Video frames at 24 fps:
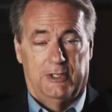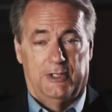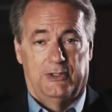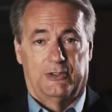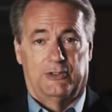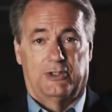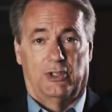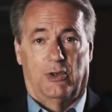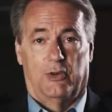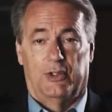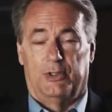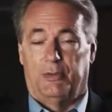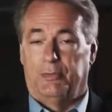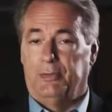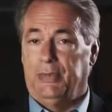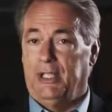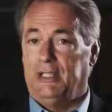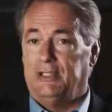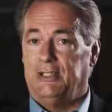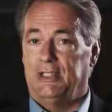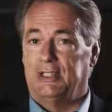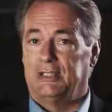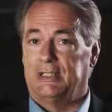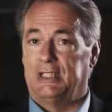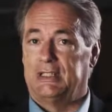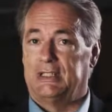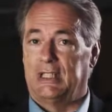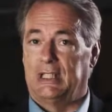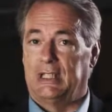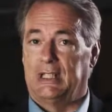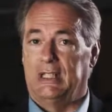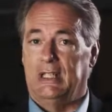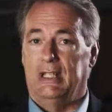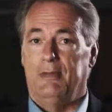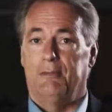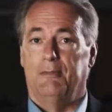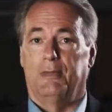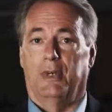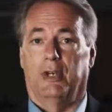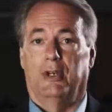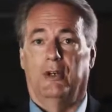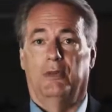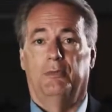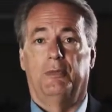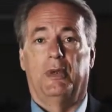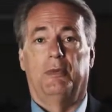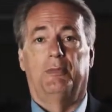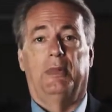So business is in
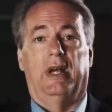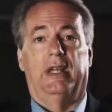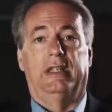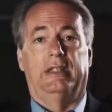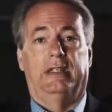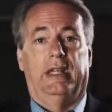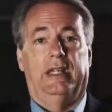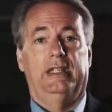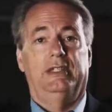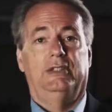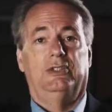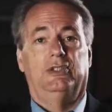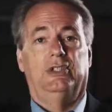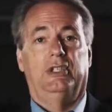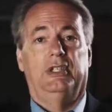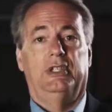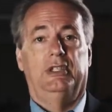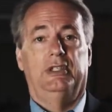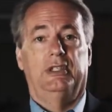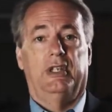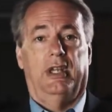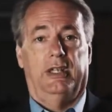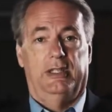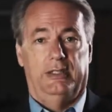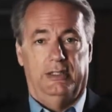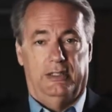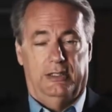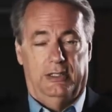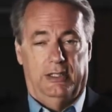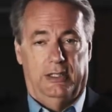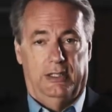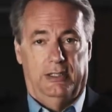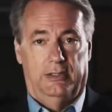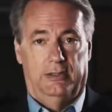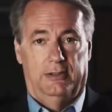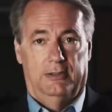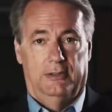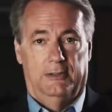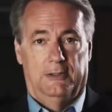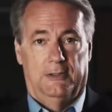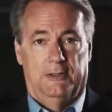limbo, but by 1919,